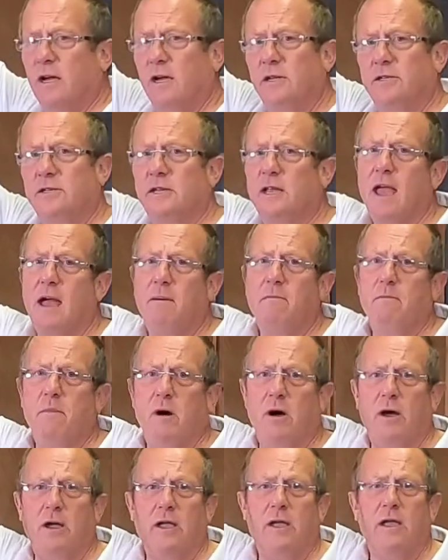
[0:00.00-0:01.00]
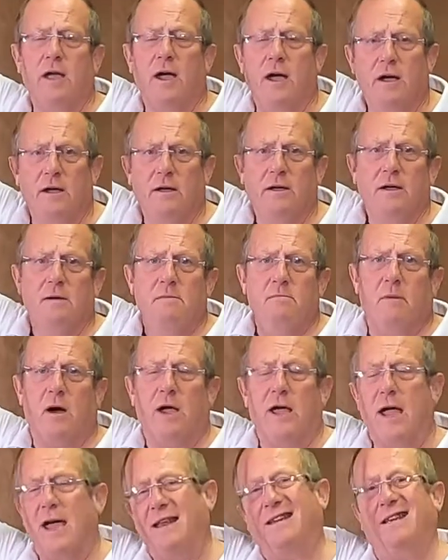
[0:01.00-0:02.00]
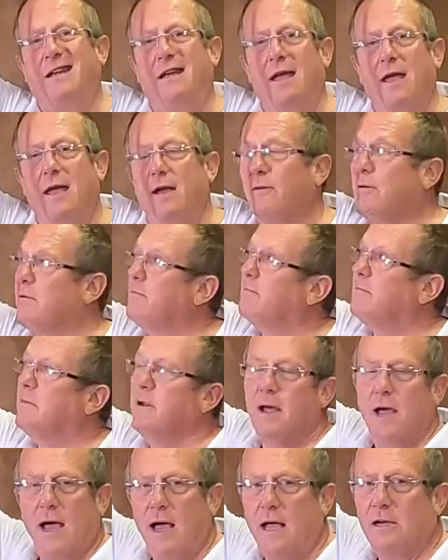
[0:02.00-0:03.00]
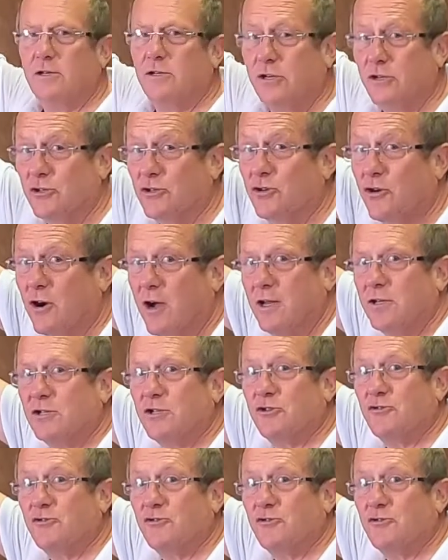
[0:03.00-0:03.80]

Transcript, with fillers: to get my head in gear and actually try and